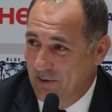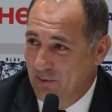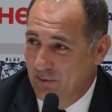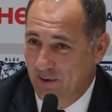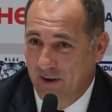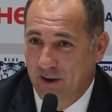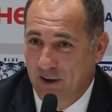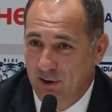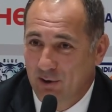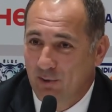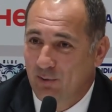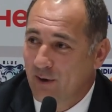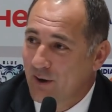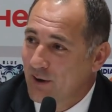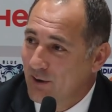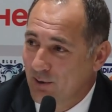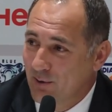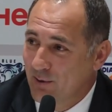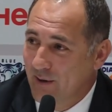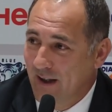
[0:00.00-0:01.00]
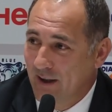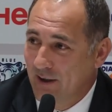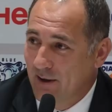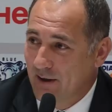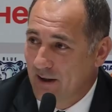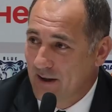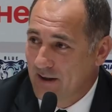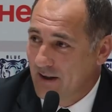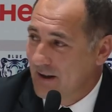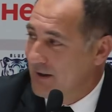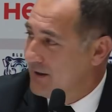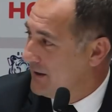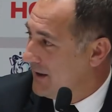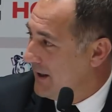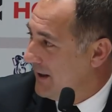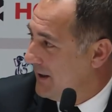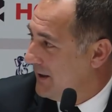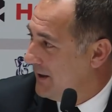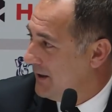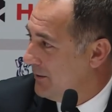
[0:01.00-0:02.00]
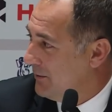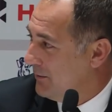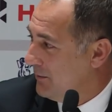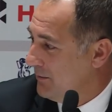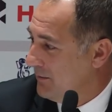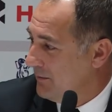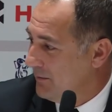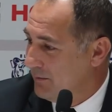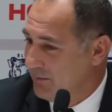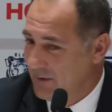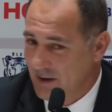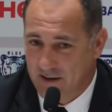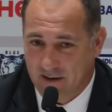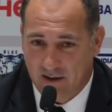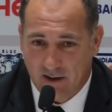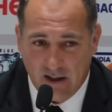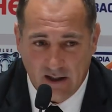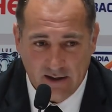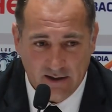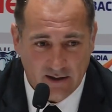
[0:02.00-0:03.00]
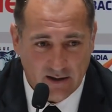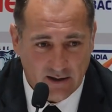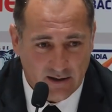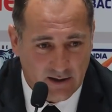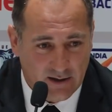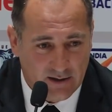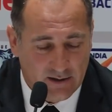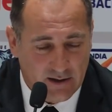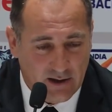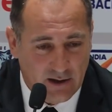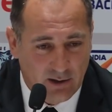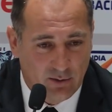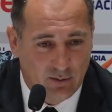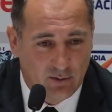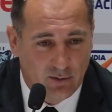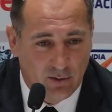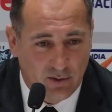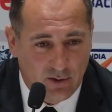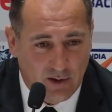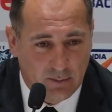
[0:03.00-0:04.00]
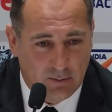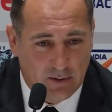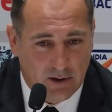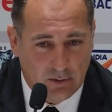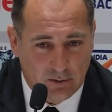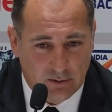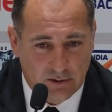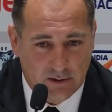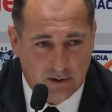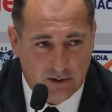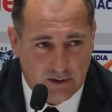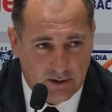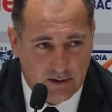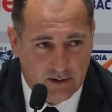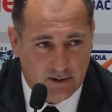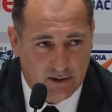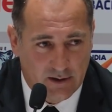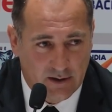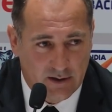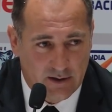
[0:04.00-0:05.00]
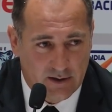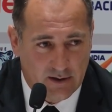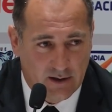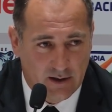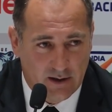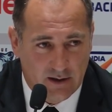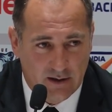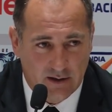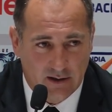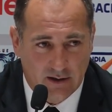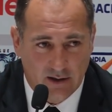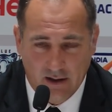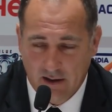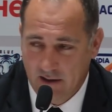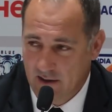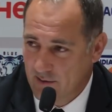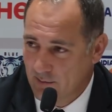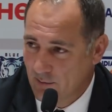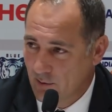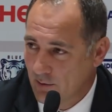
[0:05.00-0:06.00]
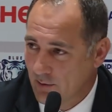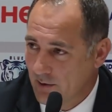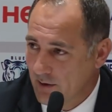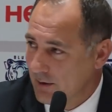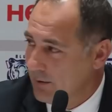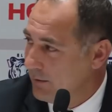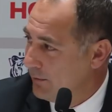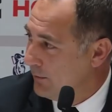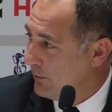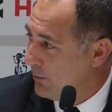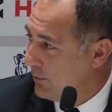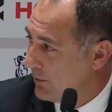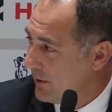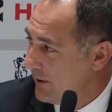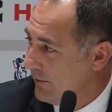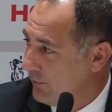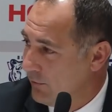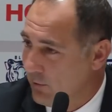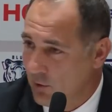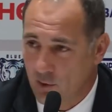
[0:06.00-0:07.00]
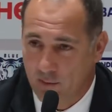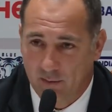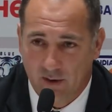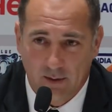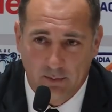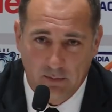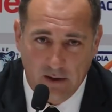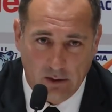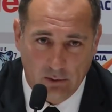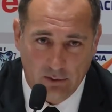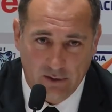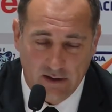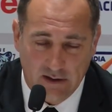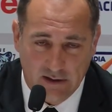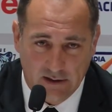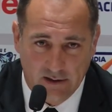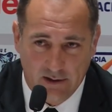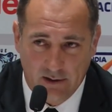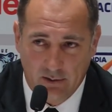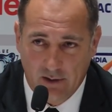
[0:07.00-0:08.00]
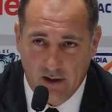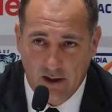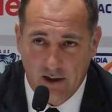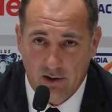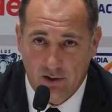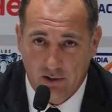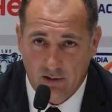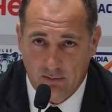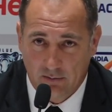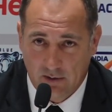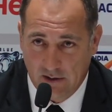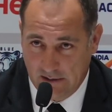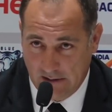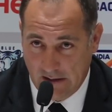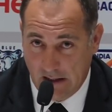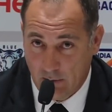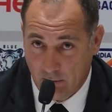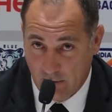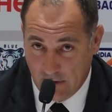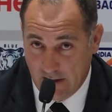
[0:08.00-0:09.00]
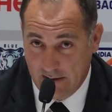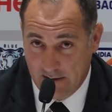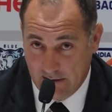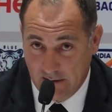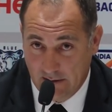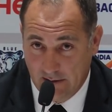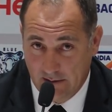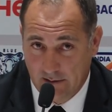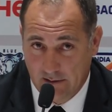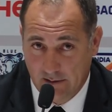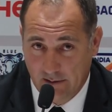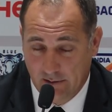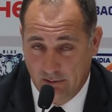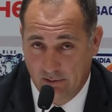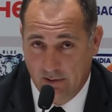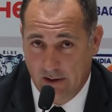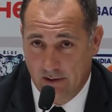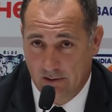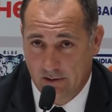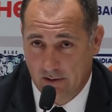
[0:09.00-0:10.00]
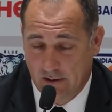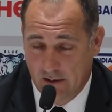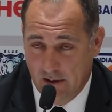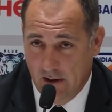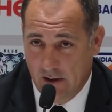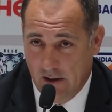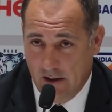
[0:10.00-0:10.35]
We need to work together, as I say. Mr. Isak can tell you more about these things. He is more informed about the situation. But how I see the situation?